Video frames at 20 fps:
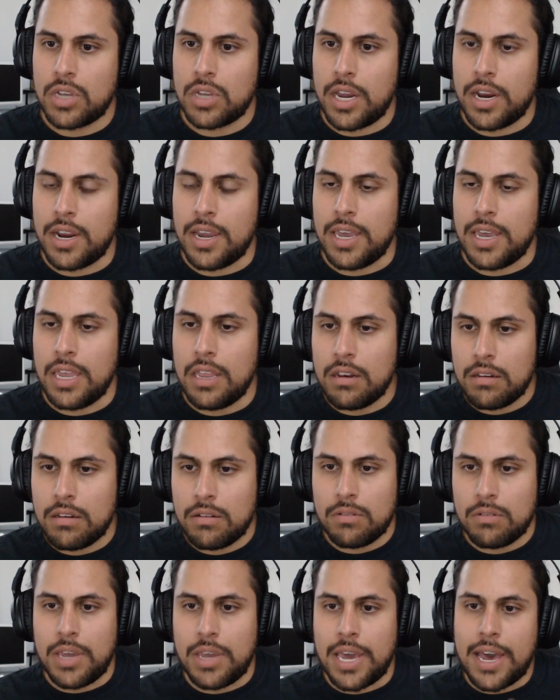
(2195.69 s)
all right.
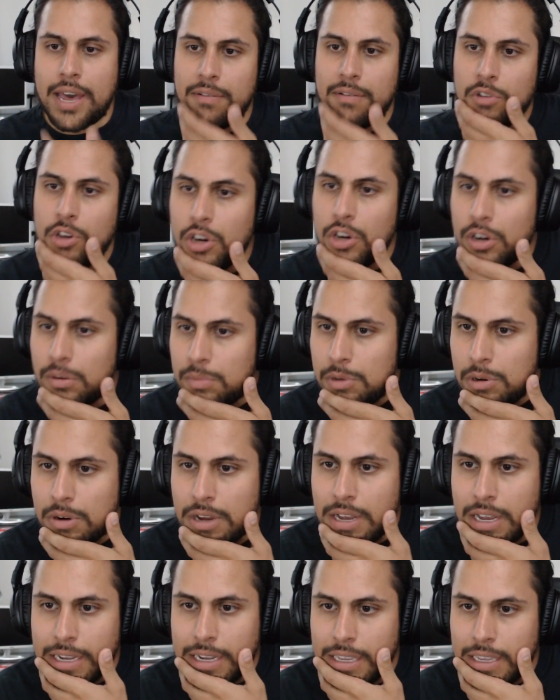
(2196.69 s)
We have Kirby
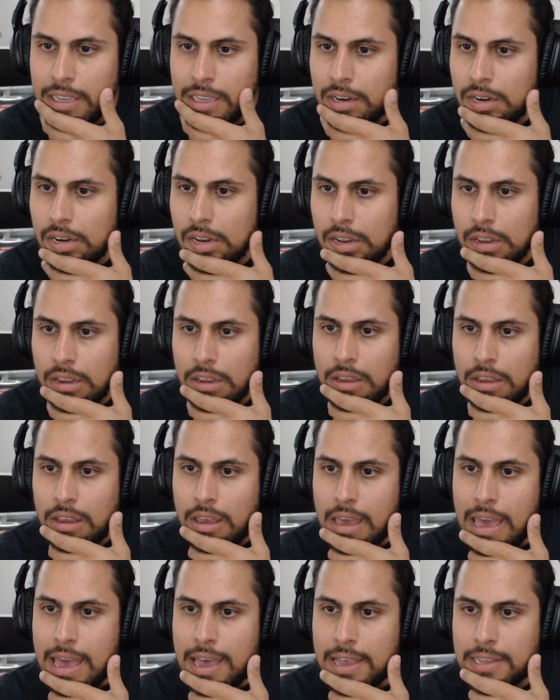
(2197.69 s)
Rocket
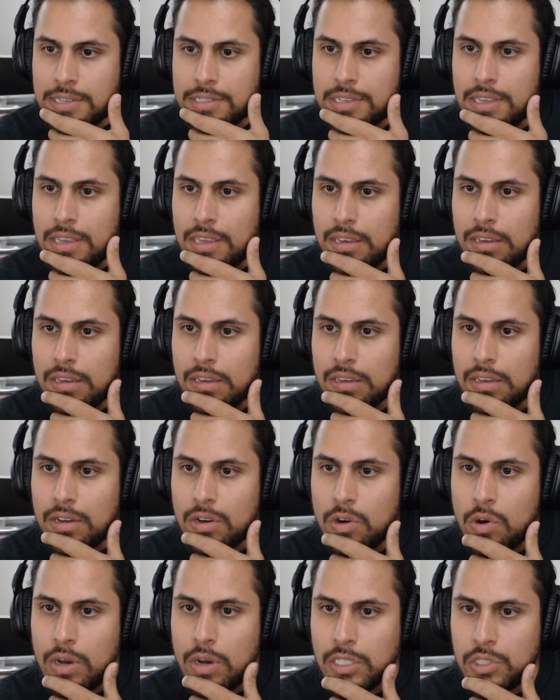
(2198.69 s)
asking a
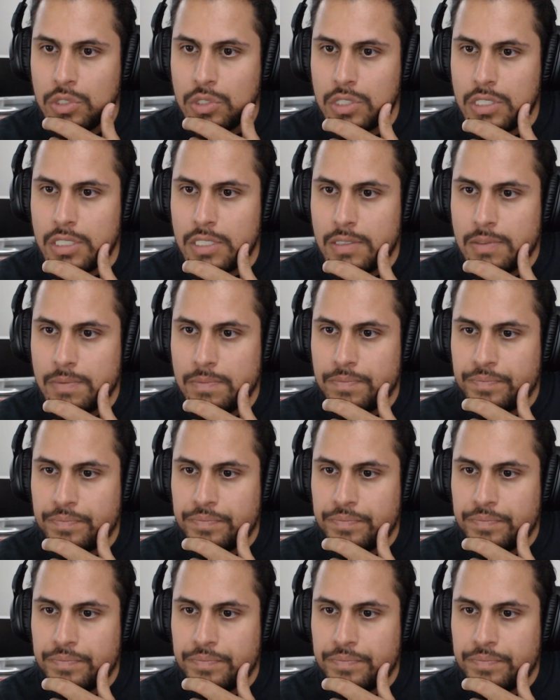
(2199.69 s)
question